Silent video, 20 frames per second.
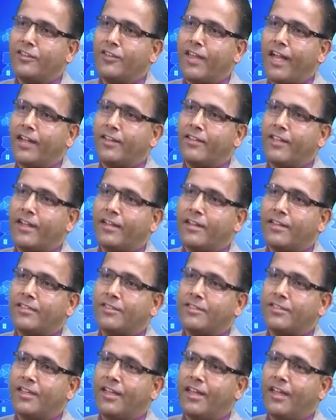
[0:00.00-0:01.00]
that
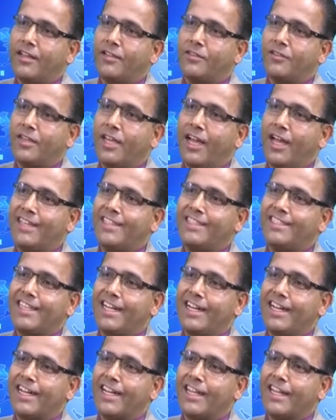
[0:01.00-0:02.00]
is the
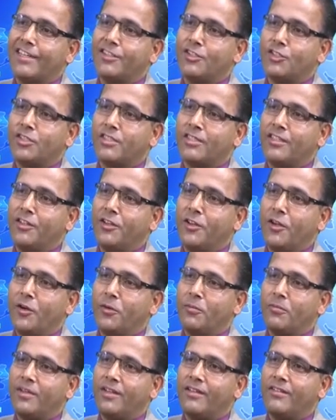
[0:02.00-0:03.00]
idea against, you
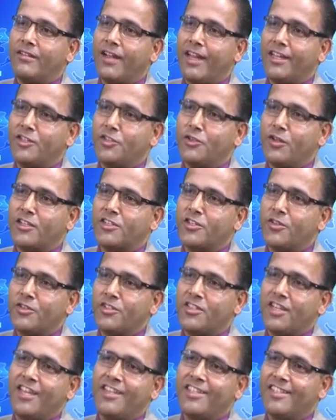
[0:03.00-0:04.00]
know, right to
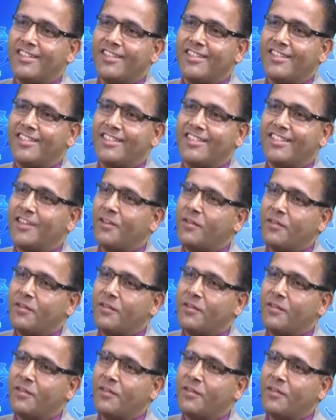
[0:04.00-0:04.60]
associations?